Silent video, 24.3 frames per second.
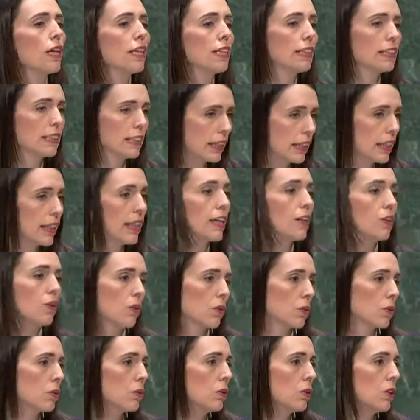
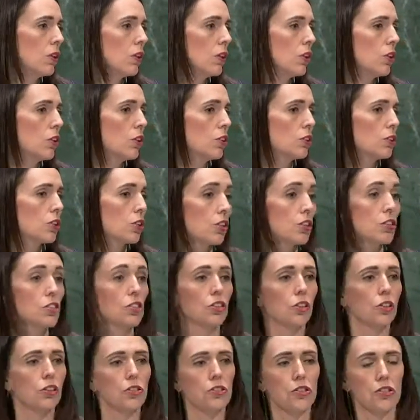integral to the
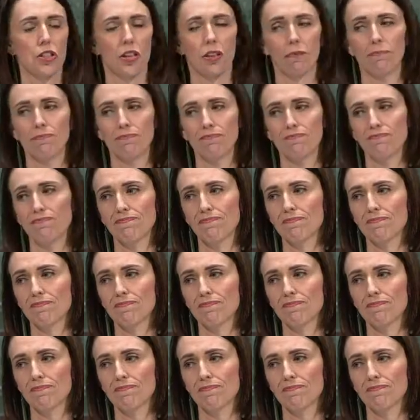solution.